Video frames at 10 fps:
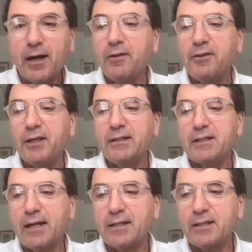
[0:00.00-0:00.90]
think
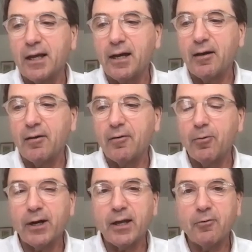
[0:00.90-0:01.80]
that
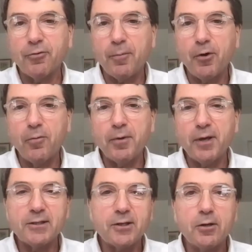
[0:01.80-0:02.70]
working from home
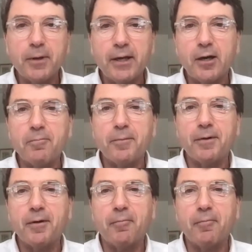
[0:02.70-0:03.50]
is going to become